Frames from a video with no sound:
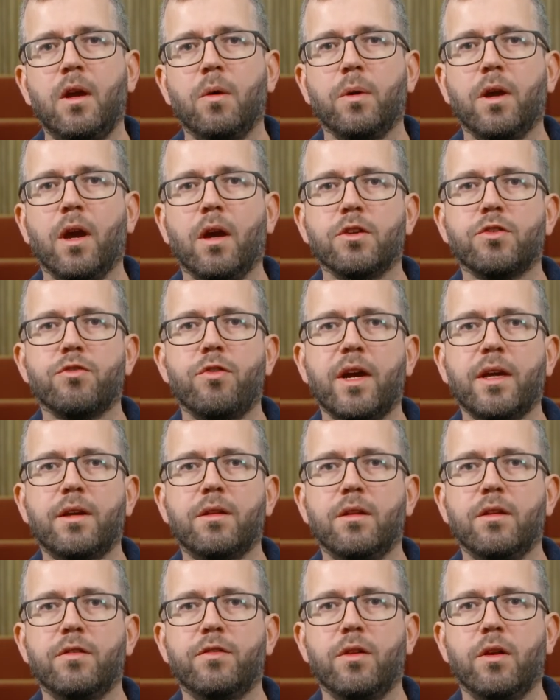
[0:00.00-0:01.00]
We host
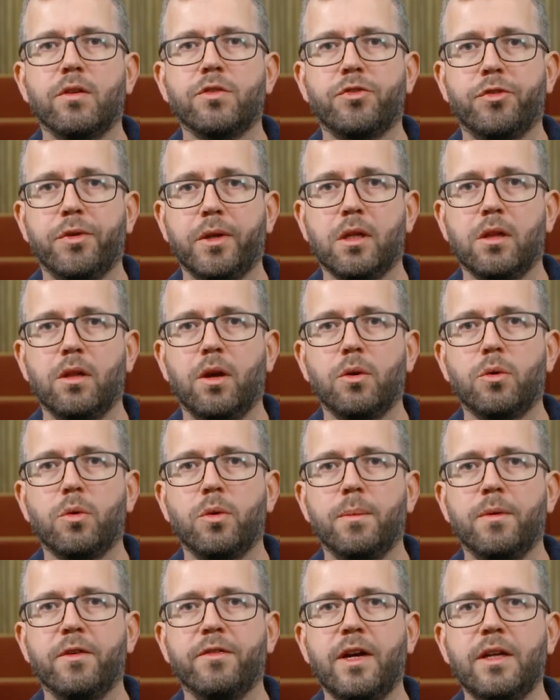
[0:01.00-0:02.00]
regular philosophy
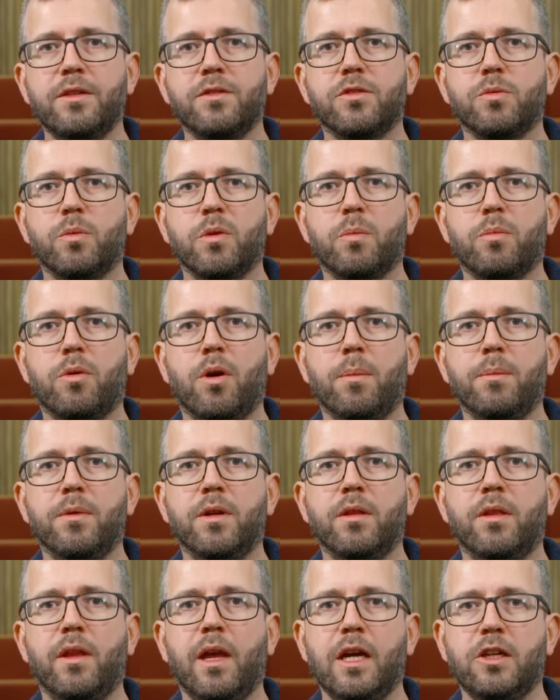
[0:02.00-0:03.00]
colloquium events with
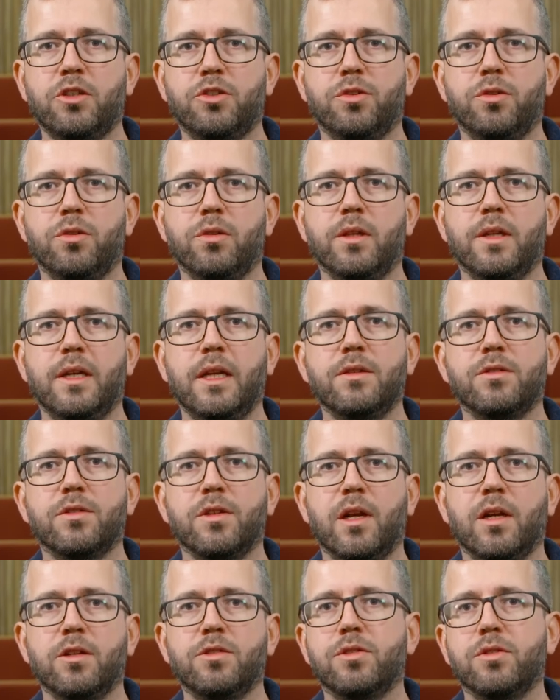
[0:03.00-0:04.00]
prominent national and
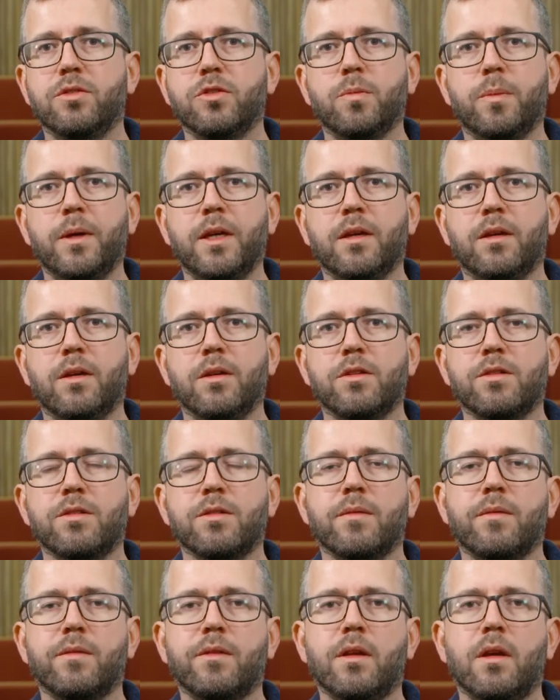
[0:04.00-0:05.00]
international
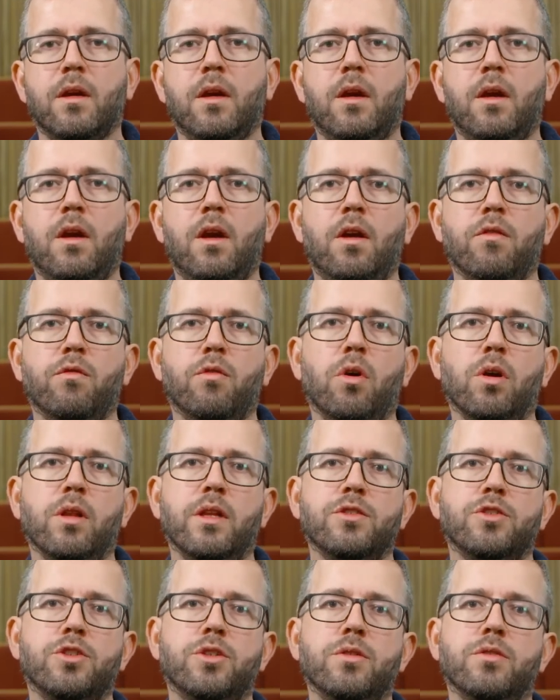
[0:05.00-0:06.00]
speakers. Royal
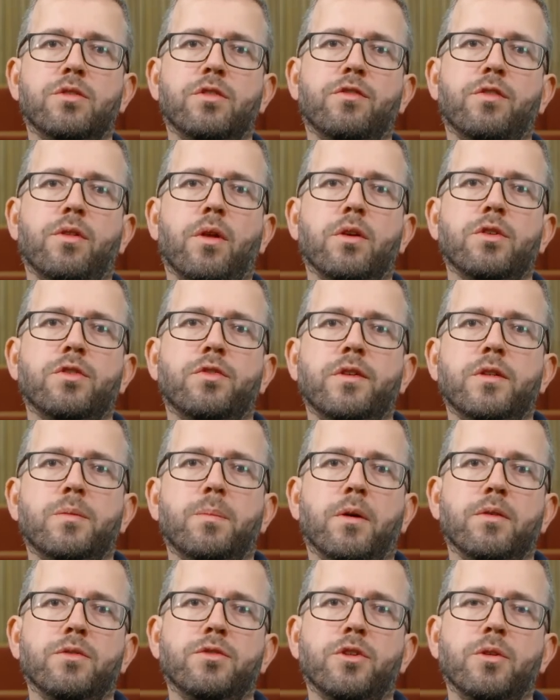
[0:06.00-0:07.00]
Institute of Philosophy
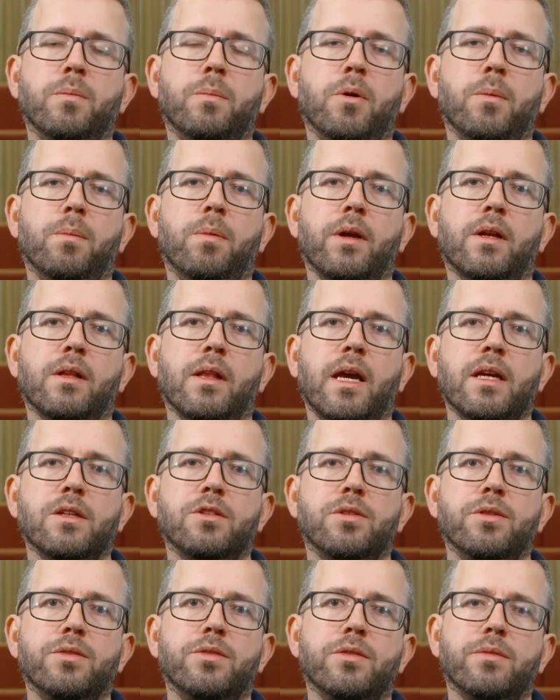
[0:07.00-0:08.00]
sponsored public
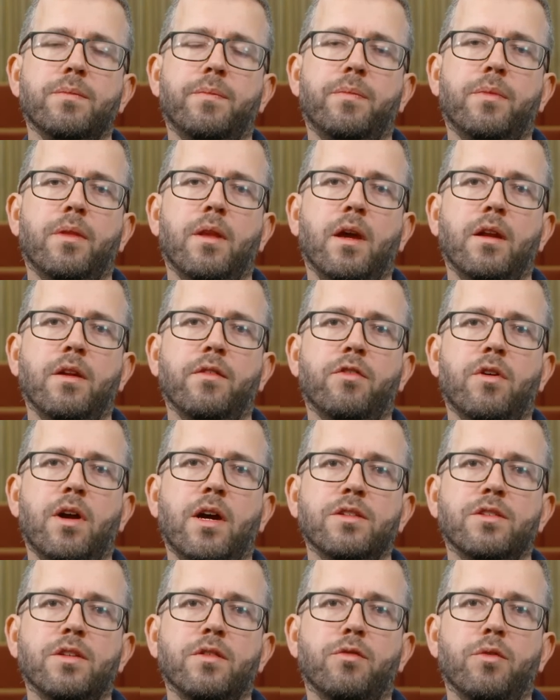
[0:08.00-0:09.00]
lectures and a
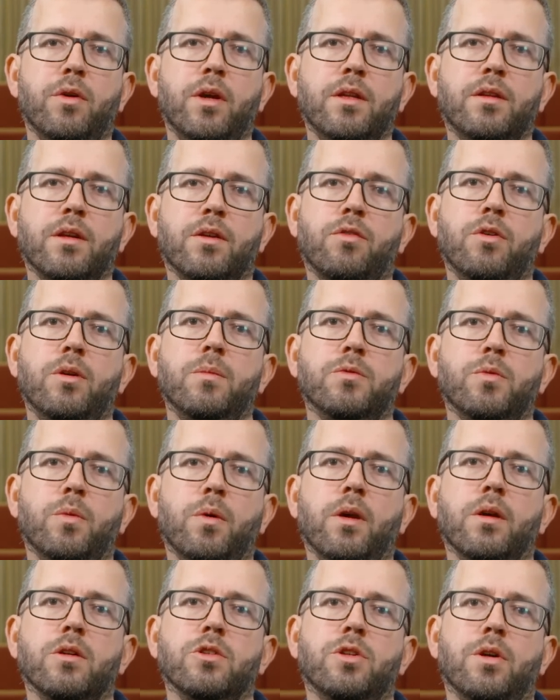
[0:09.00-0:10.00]
variety of reading groups,
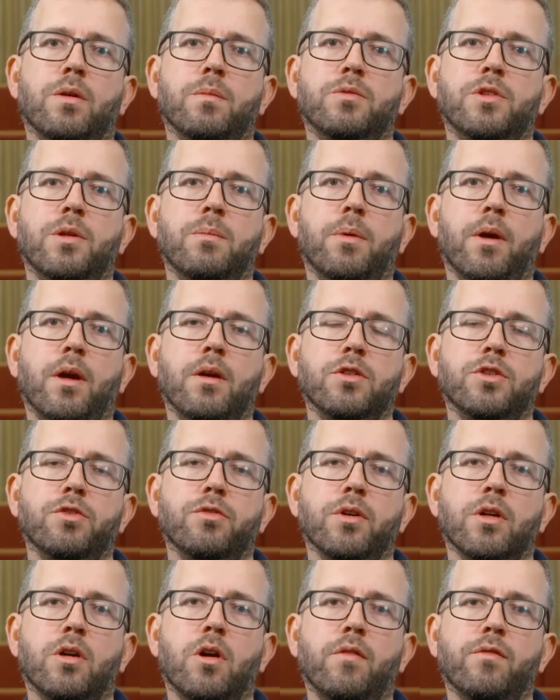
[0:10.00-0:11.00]
workshops, symposia
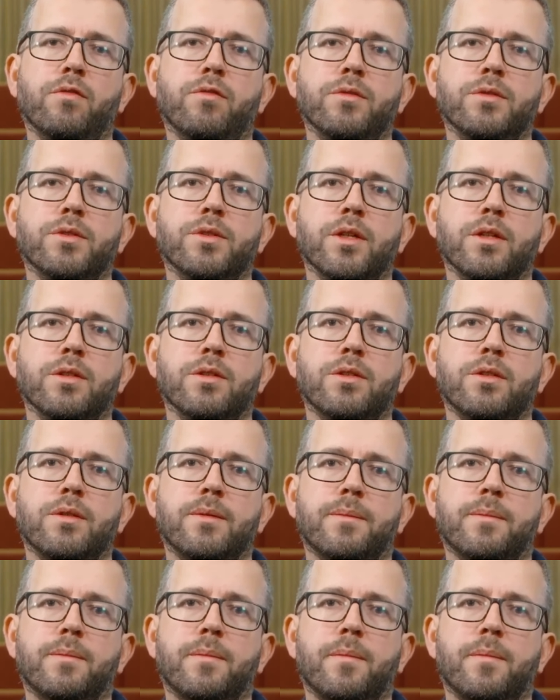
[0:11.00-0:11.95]
and conferences.